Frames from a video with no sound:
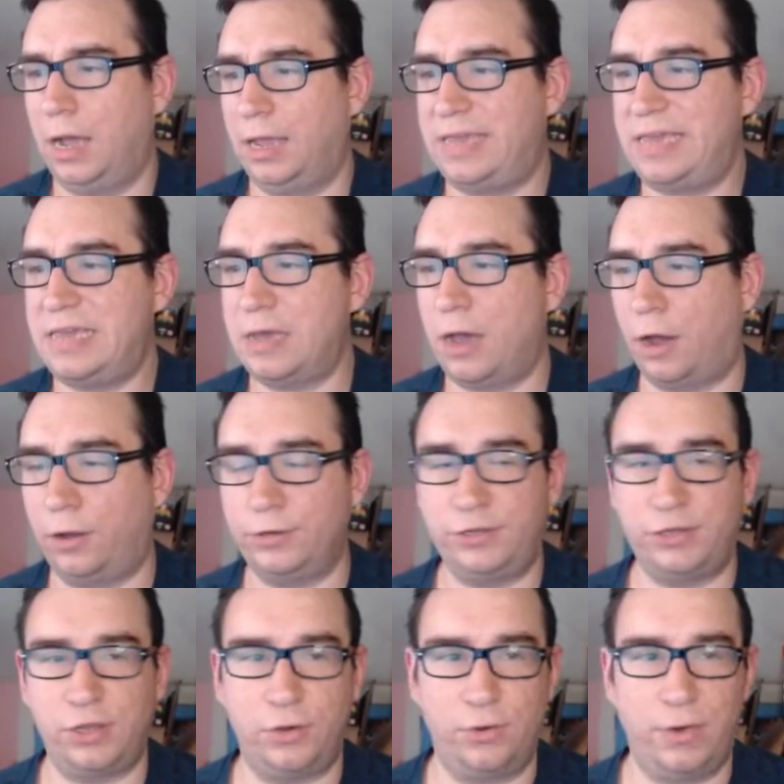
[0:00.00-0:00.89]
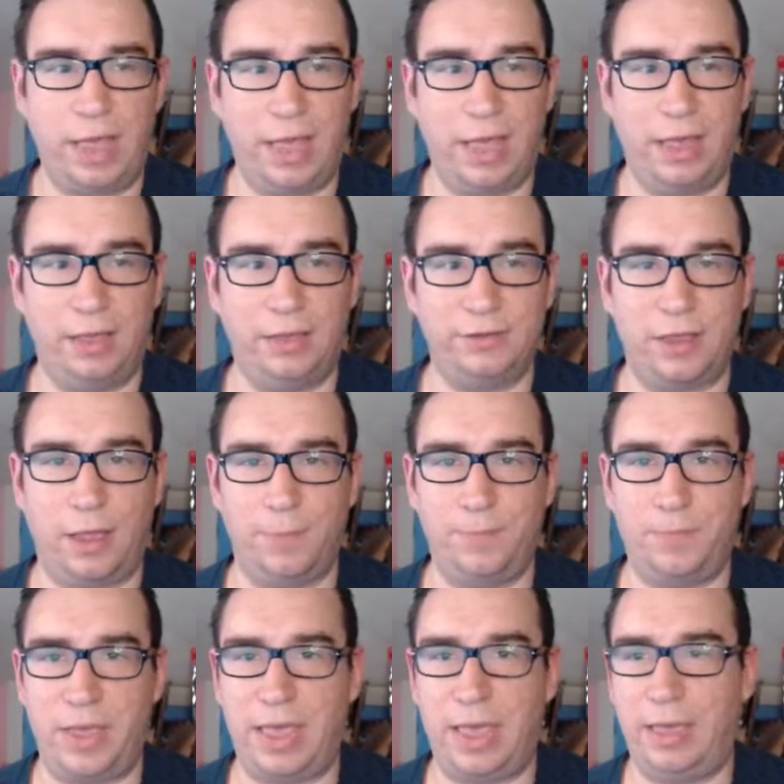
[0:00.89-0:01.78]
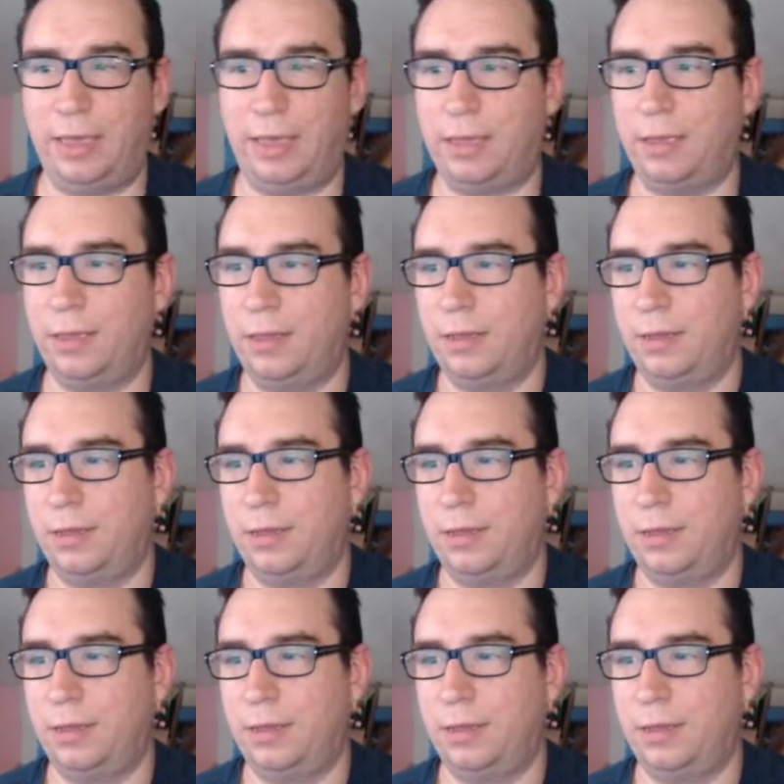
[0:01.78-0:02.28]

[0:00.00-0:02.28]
He also has a Bang